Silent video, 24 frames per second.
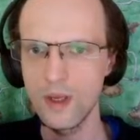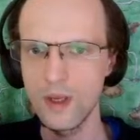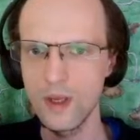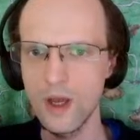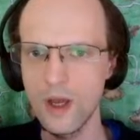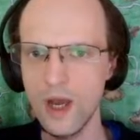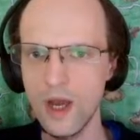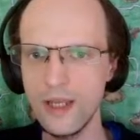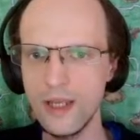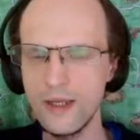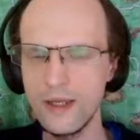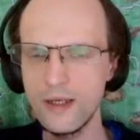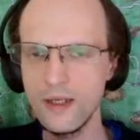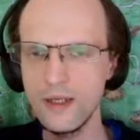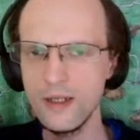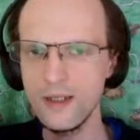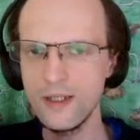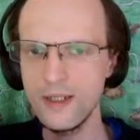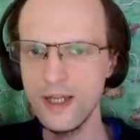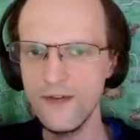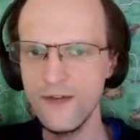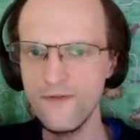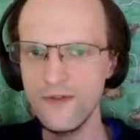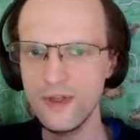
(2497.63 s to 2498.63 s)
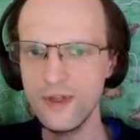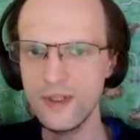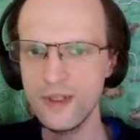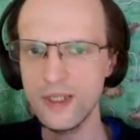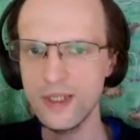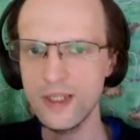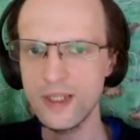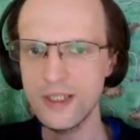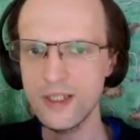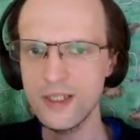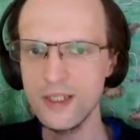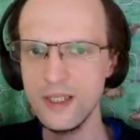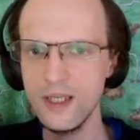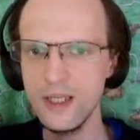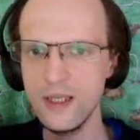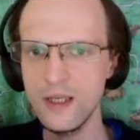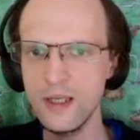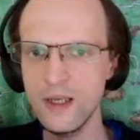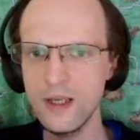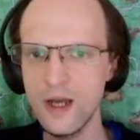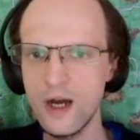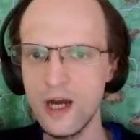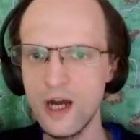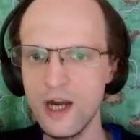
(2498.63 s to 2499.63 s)
I can definitely
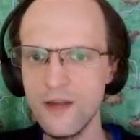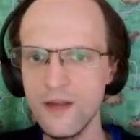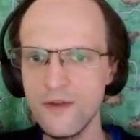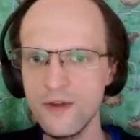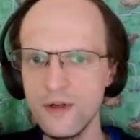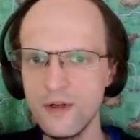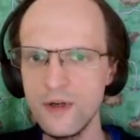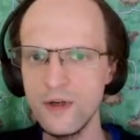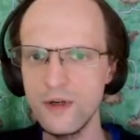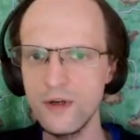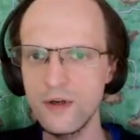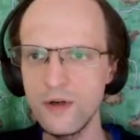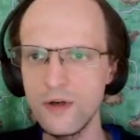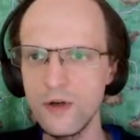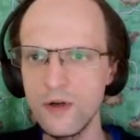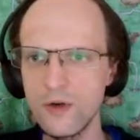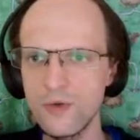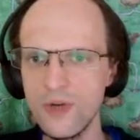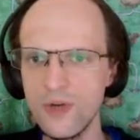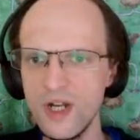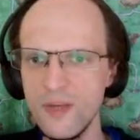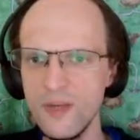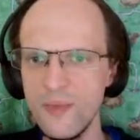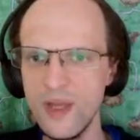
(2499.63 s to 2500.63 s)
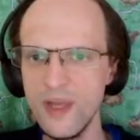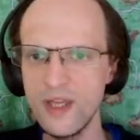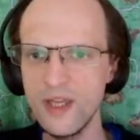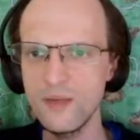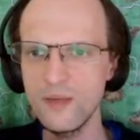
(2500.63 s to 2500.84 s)
see either Red making